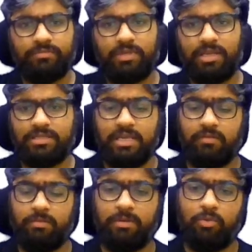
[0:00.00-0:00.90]
Yes, there
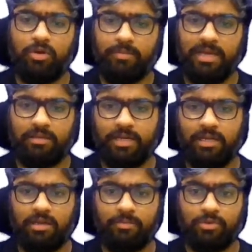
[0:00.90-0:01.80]
will be more
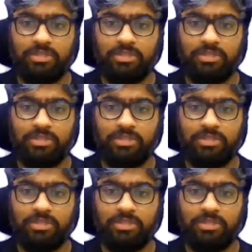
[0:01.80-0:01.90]
mathematical approach.